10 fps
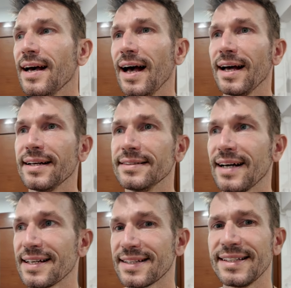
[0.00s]
And
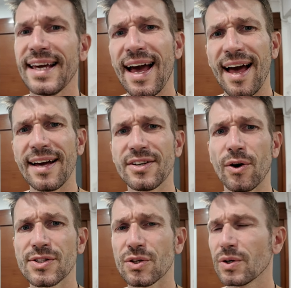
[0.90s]
I said, yeah, and
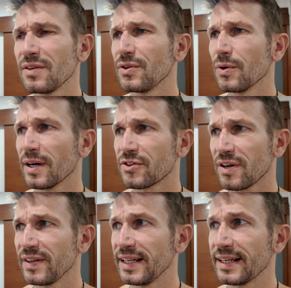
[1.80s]
also if you are
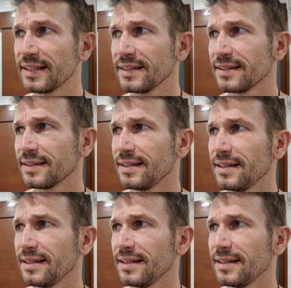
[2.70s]
traveling